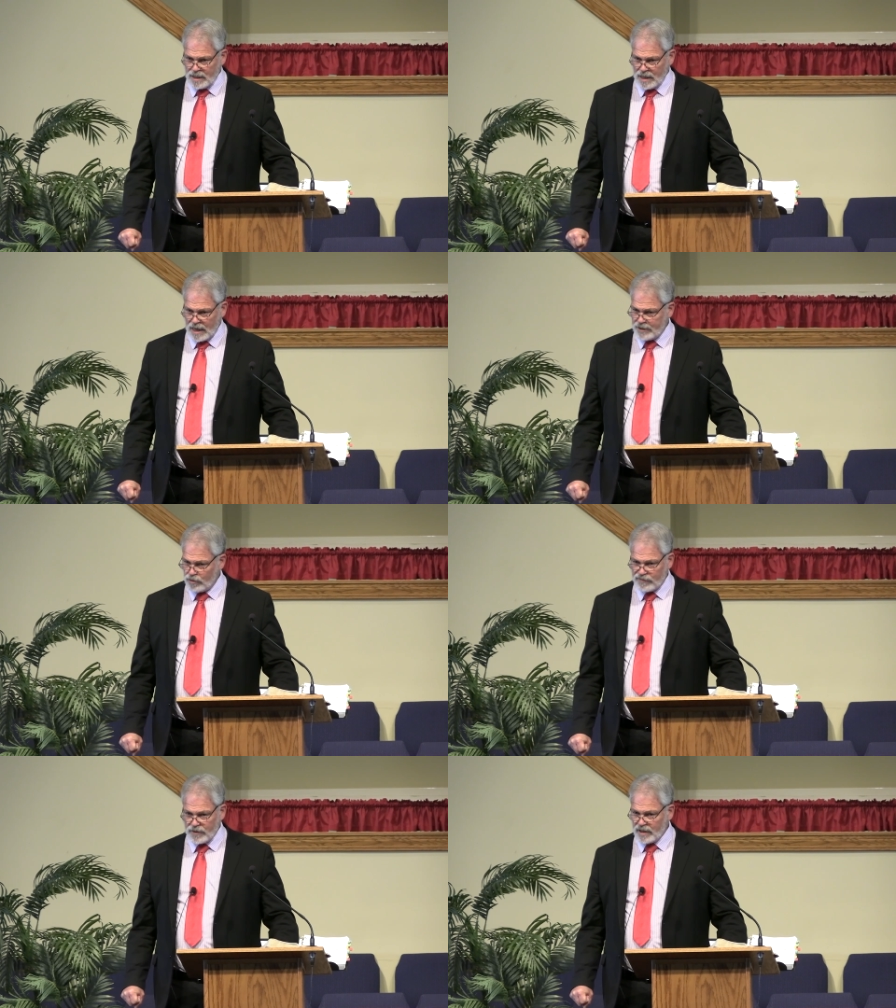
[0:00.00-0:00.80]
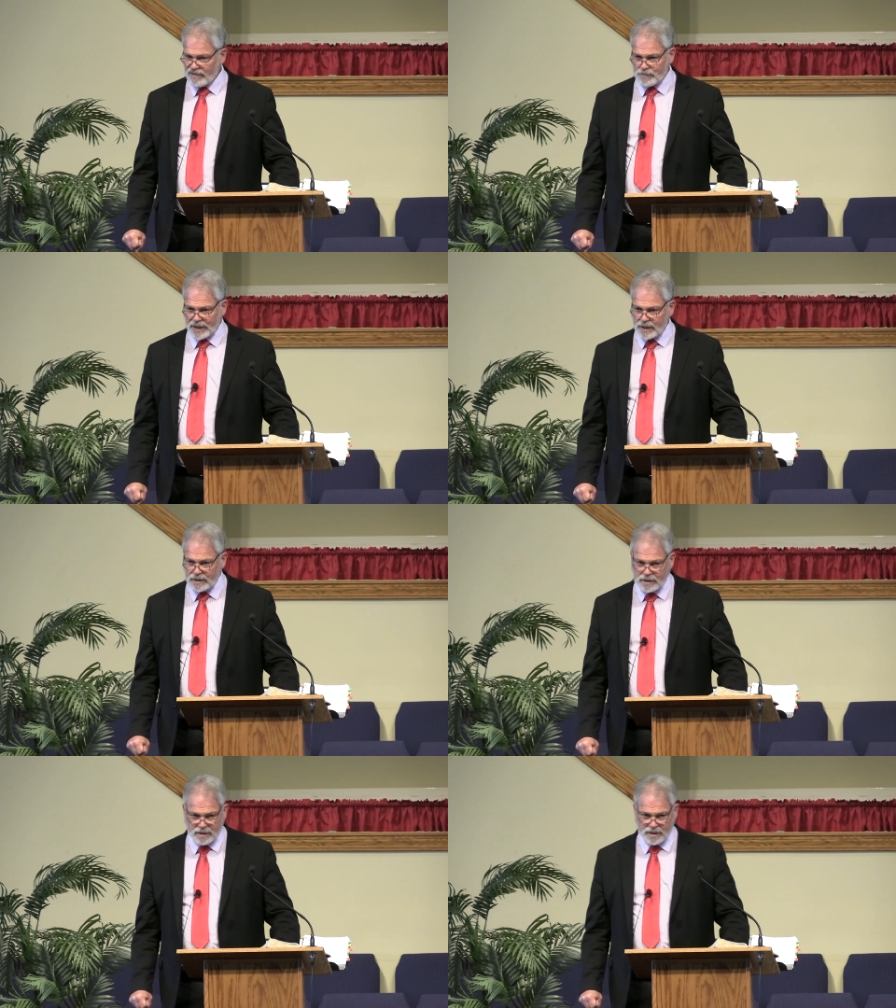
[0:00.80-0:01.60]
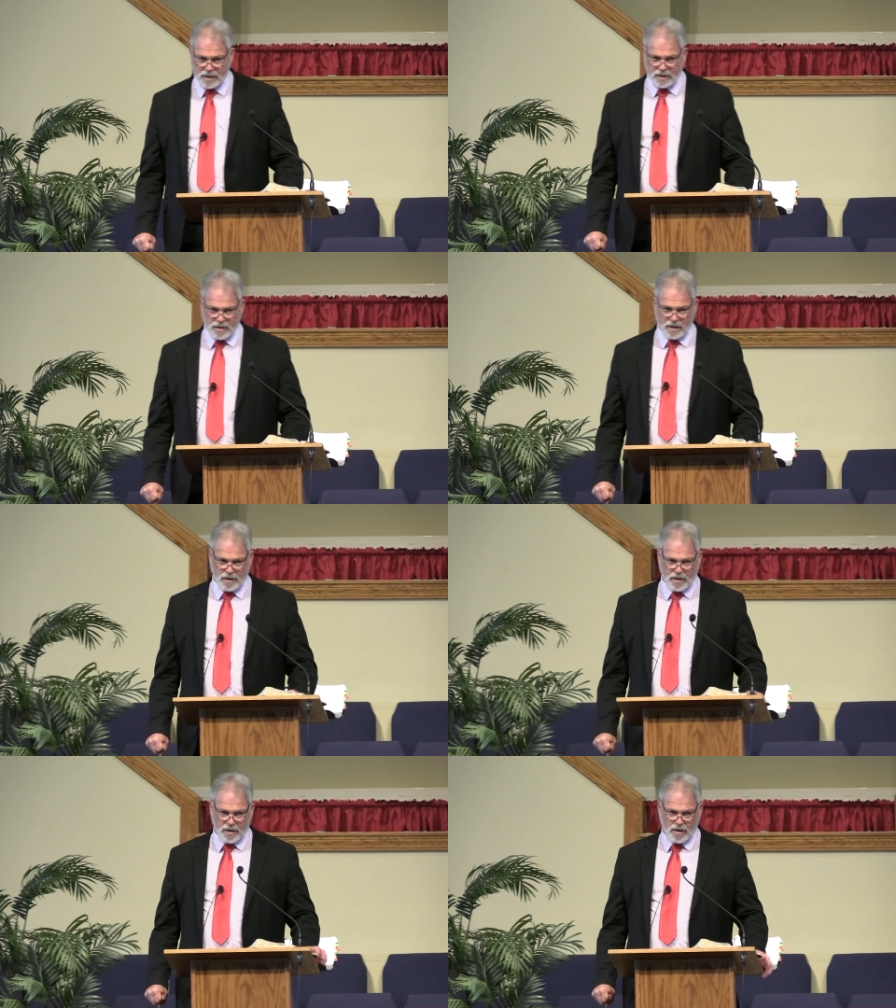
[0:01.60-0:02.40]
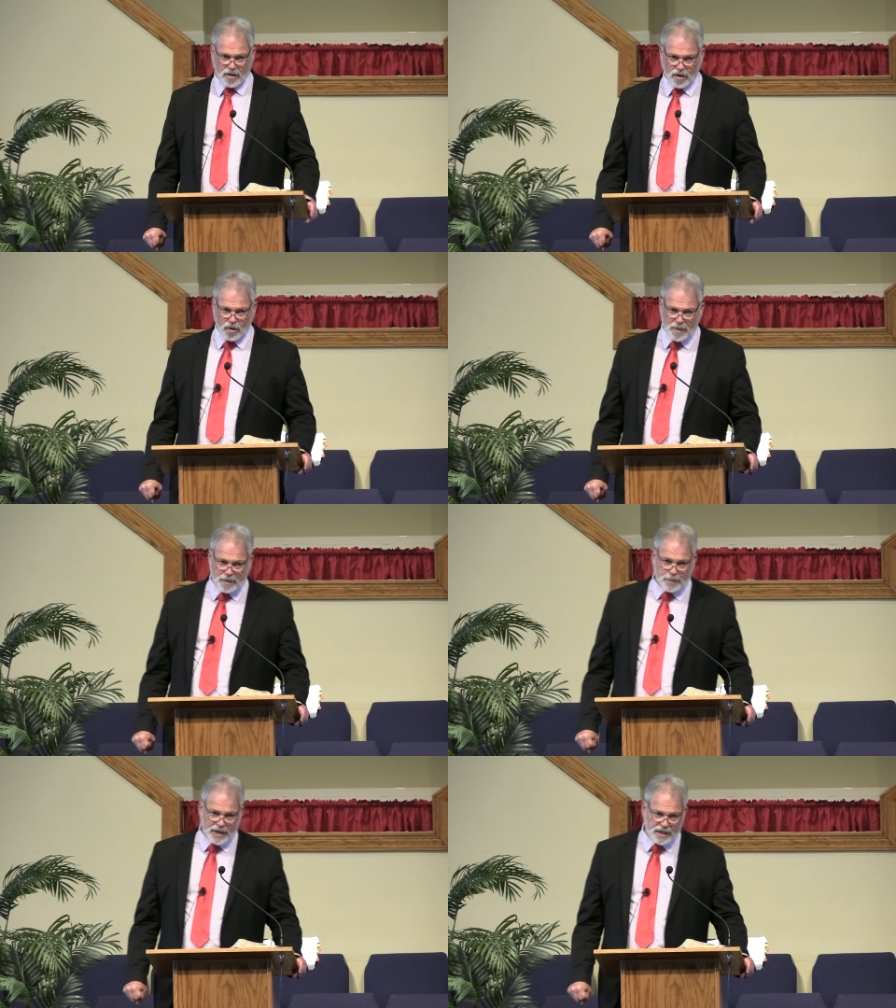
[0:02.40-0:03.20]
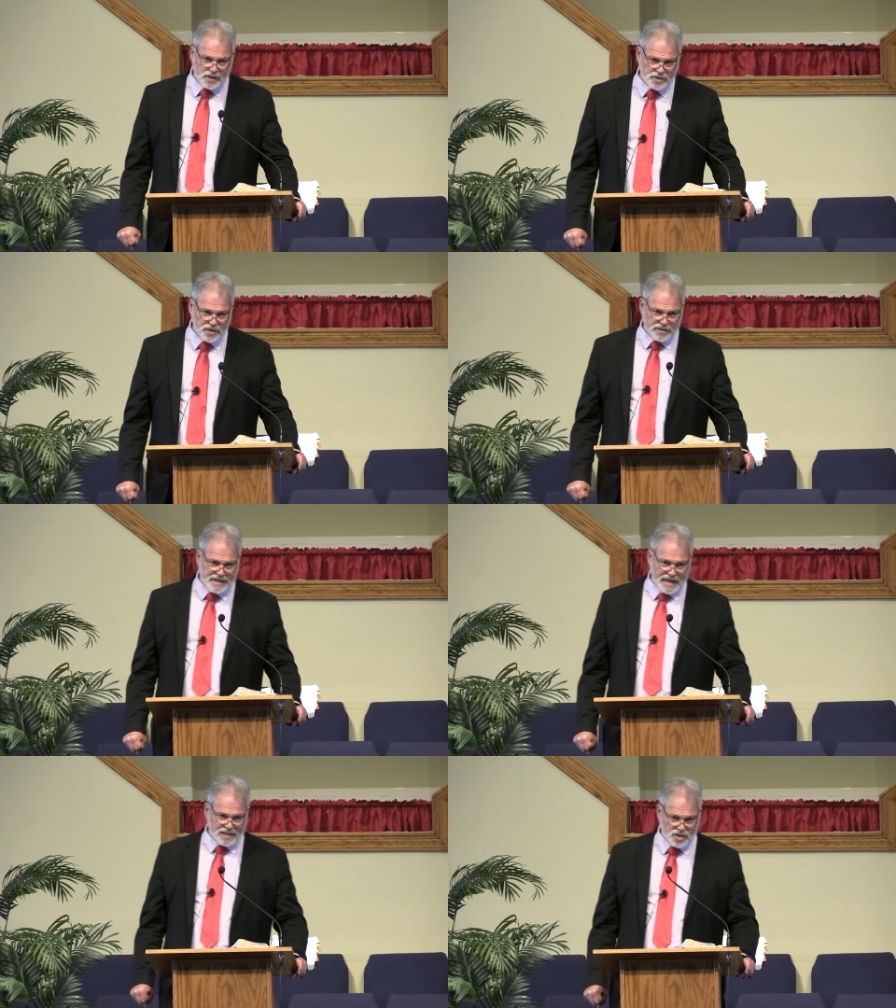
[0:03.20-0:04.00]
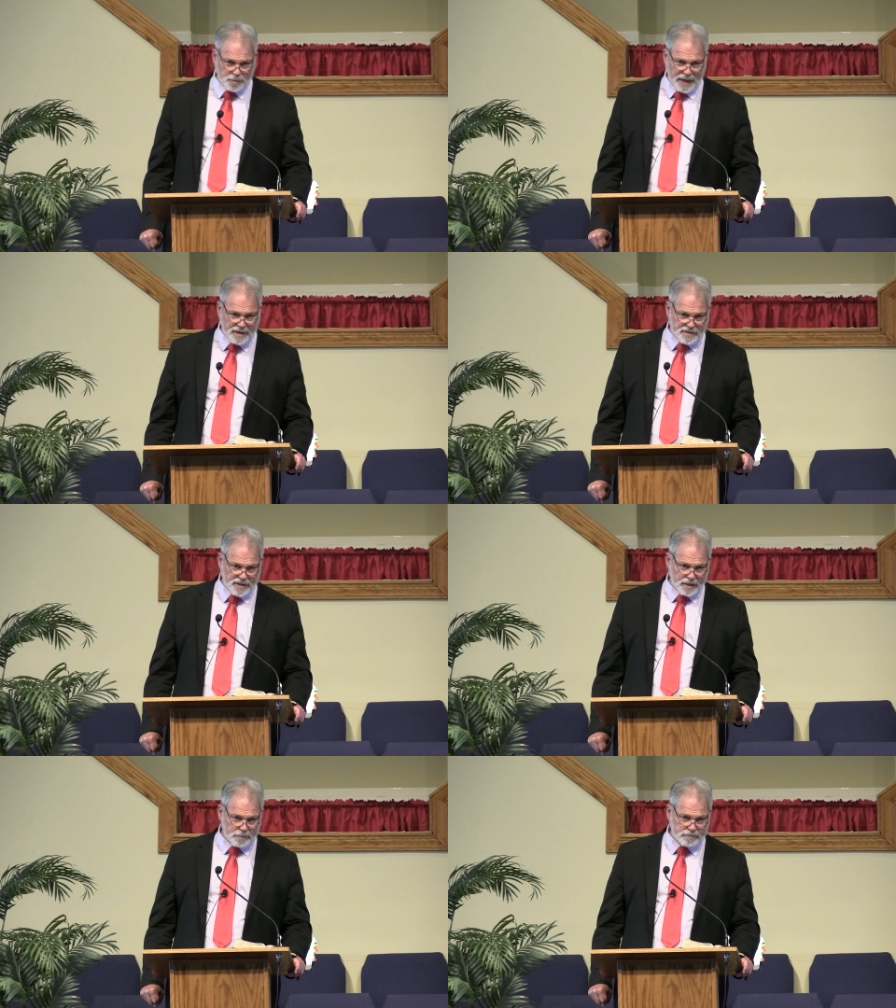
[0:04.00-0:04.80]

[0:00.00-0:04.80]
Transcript: I don't know if you love me. All my buddies, their dad spanked them.